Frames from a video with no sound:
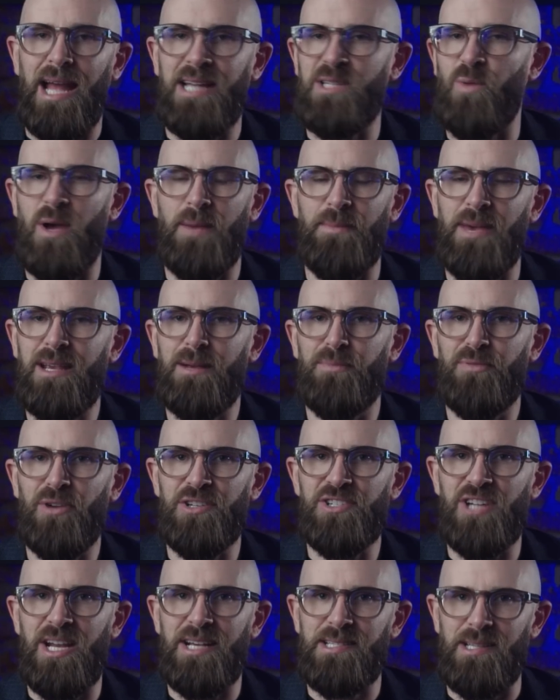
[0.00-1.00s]
and where
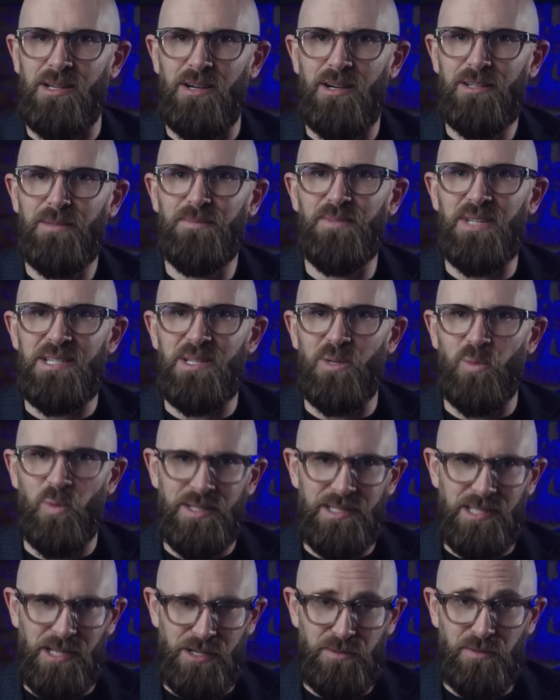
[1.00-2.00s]
megaprojects are completed
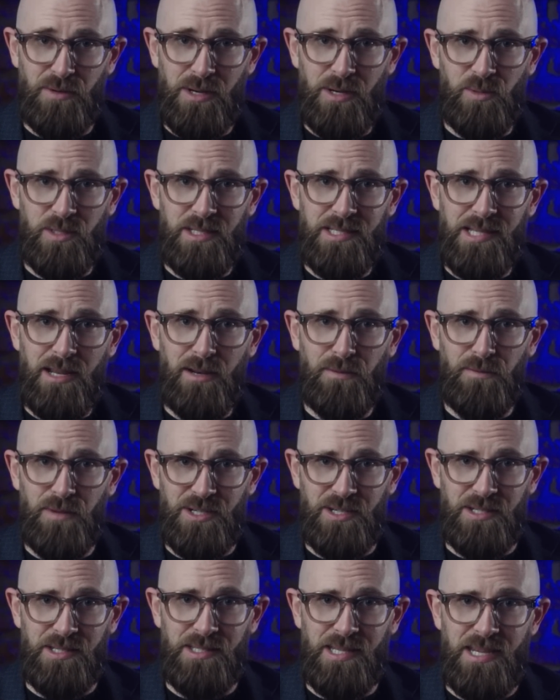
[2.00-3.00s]
with such frequency and
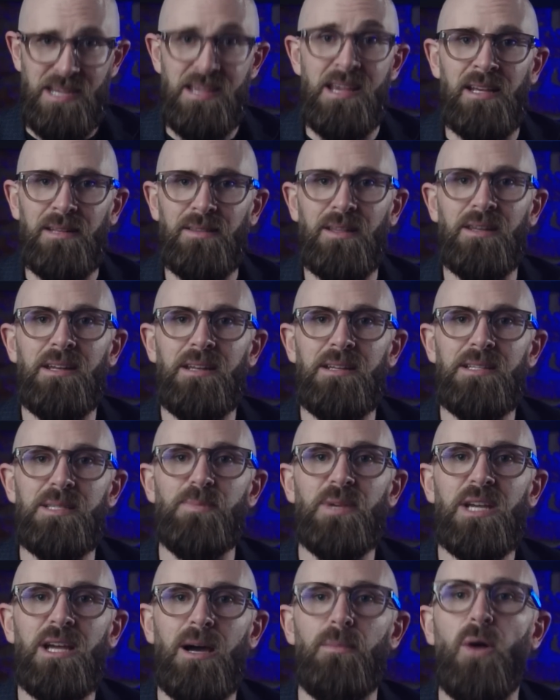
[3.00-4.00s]
efficiency that it has
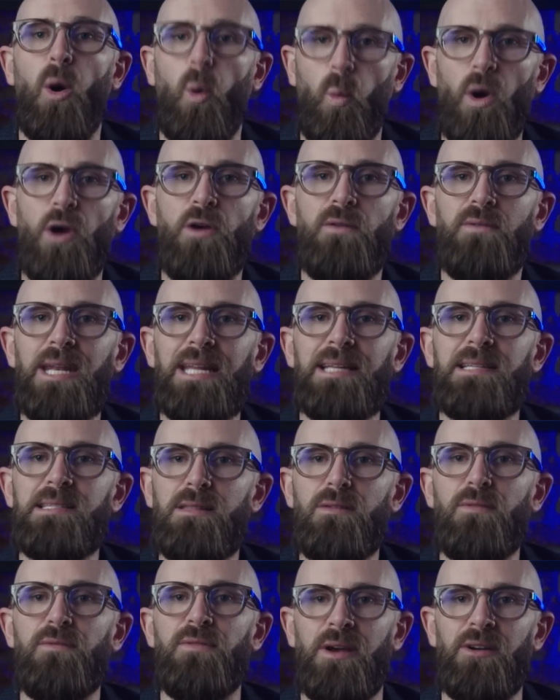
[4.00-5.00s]
become woven into
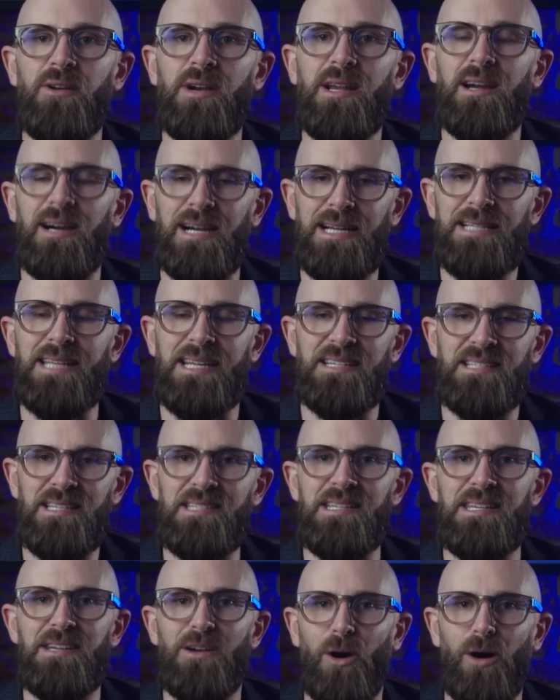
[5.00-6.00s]
the very
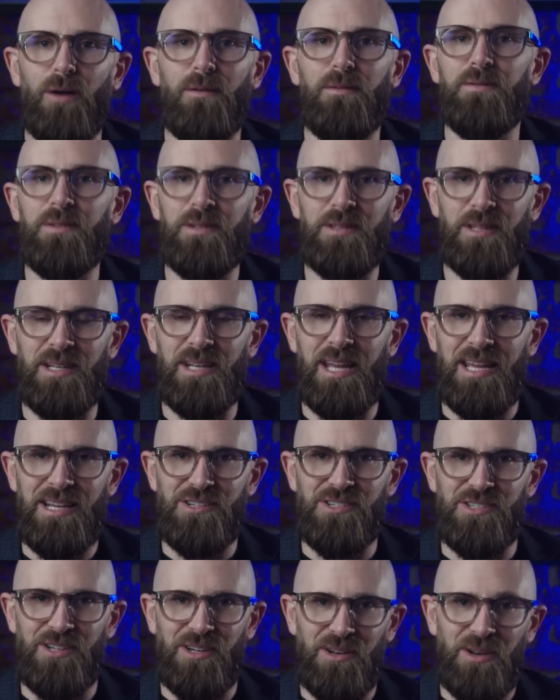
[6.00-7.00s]
identity of the
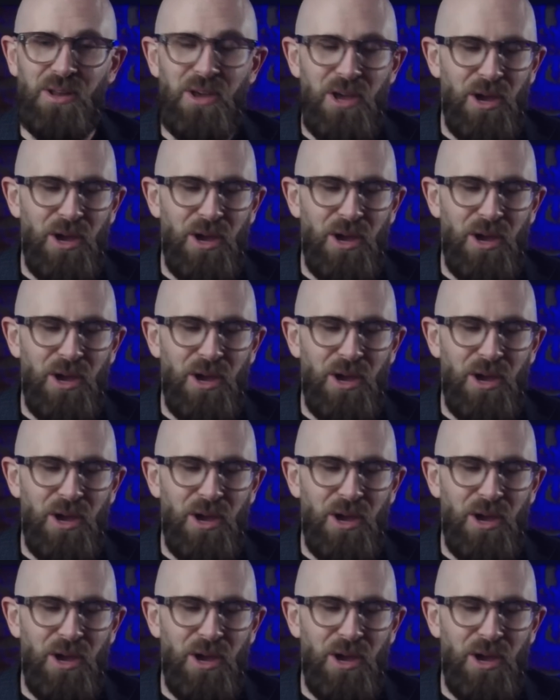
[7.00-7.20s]
nation.